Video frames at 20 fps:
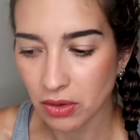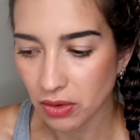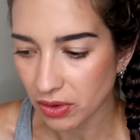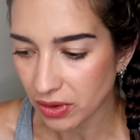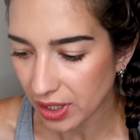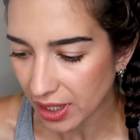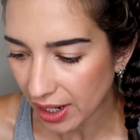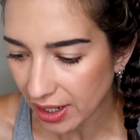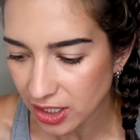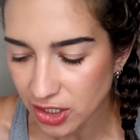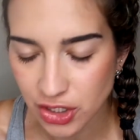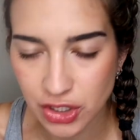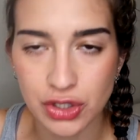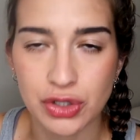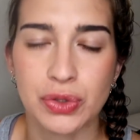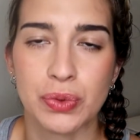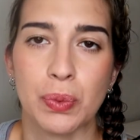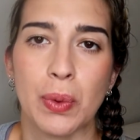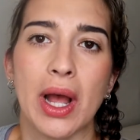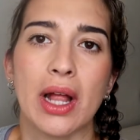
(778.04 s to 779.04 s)
That is your
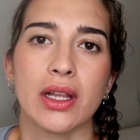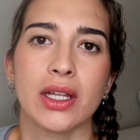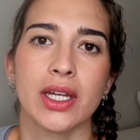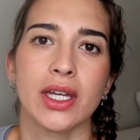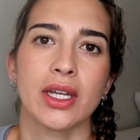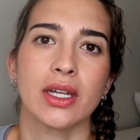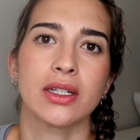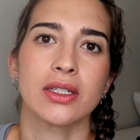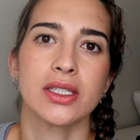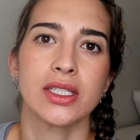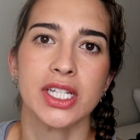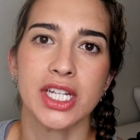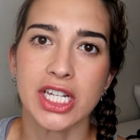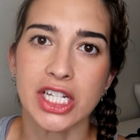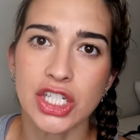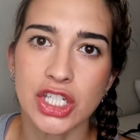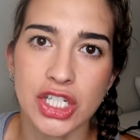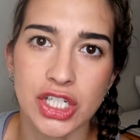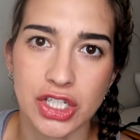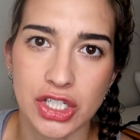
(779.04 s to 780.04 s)
dwelling.
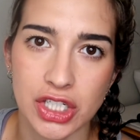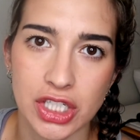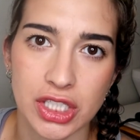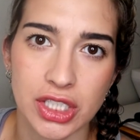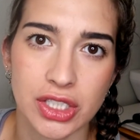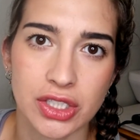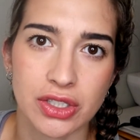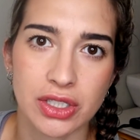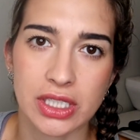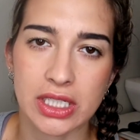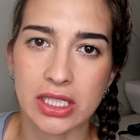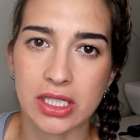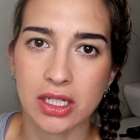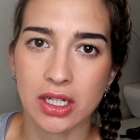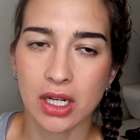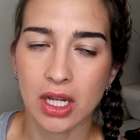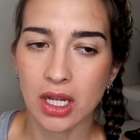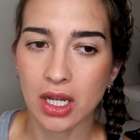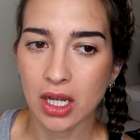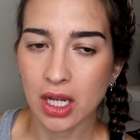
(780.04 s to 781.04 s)
Teach your
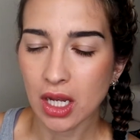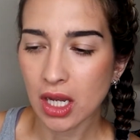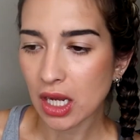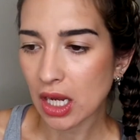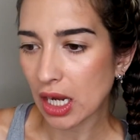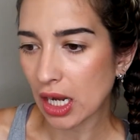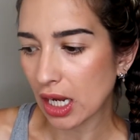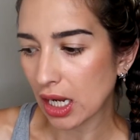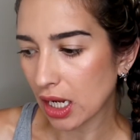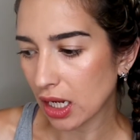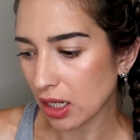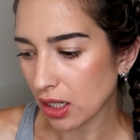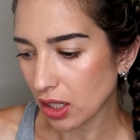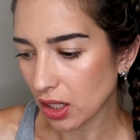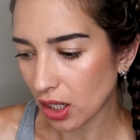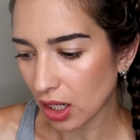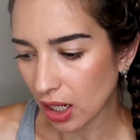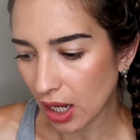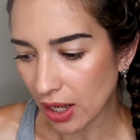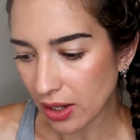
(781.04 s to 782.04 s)
children,
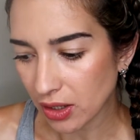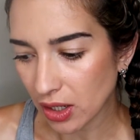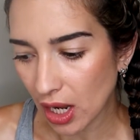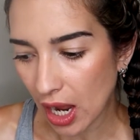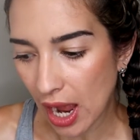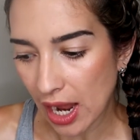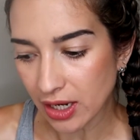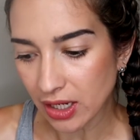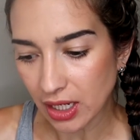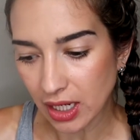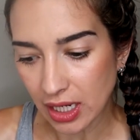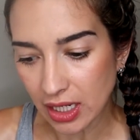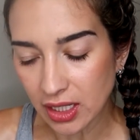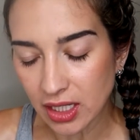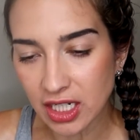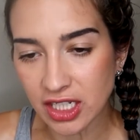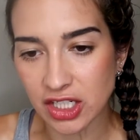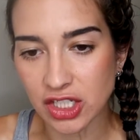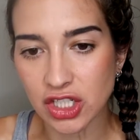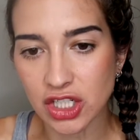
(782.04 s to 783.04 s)
and in
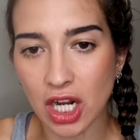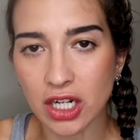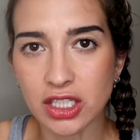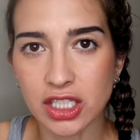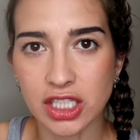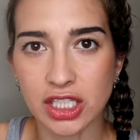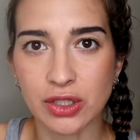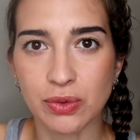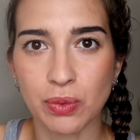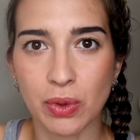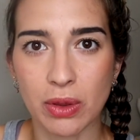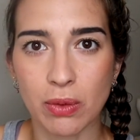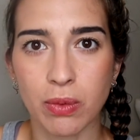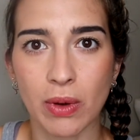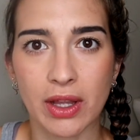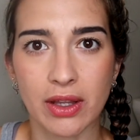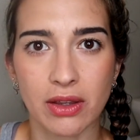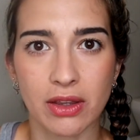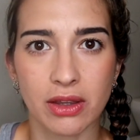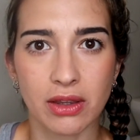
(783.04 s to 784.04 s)
conjunction with
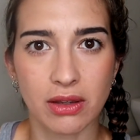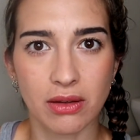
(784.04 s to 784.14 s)
what